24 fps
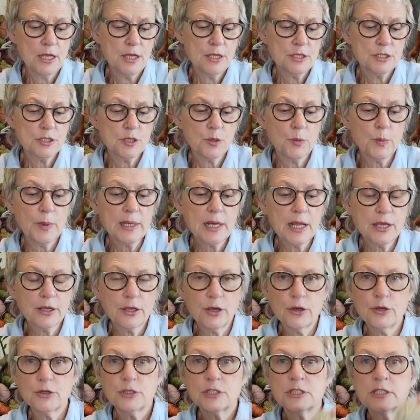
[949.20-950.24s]
So when I
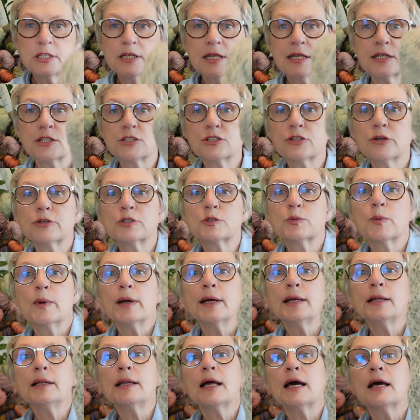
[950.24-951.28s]
go to the next show as
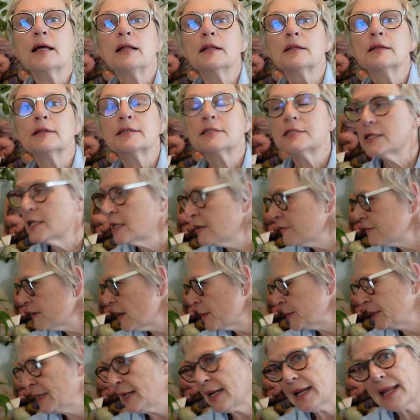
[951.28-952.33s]
well, I'll see if
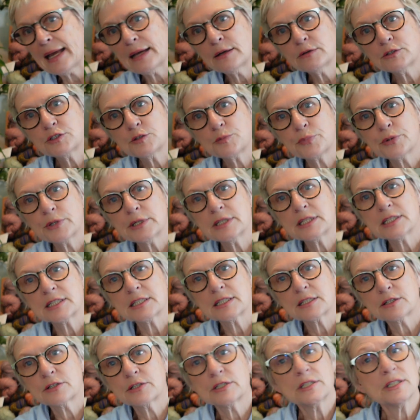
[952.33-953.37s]
I'm allowed to
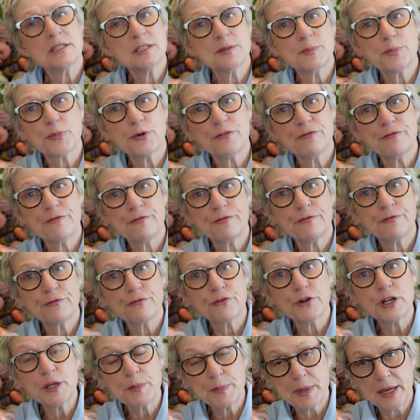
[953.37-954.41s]
print, because it's a
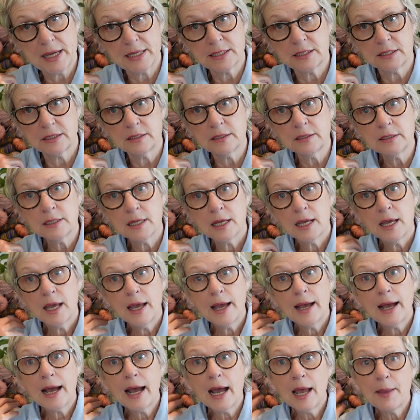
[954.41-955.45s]
free pattern.
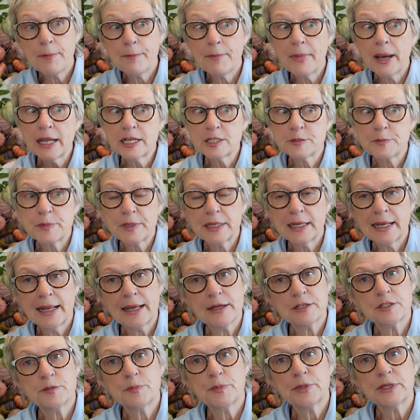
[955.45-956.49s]
I might be
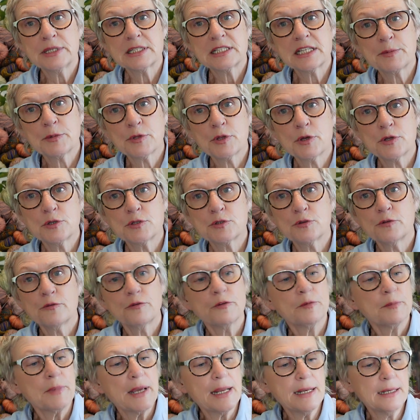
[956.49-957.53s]
allowed to print some of those off
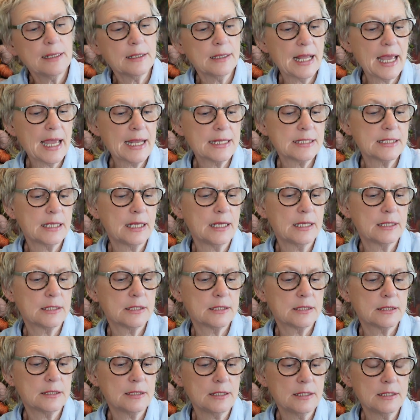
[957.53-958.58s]
and make little hat
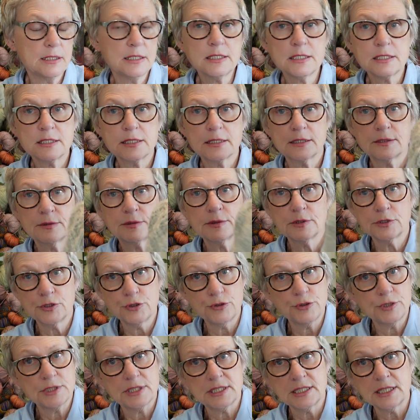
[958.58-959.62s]
kits. And this
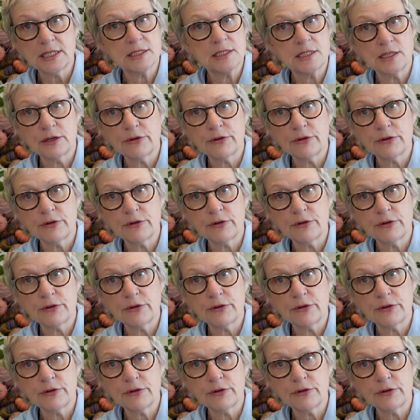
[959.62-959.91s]
used 60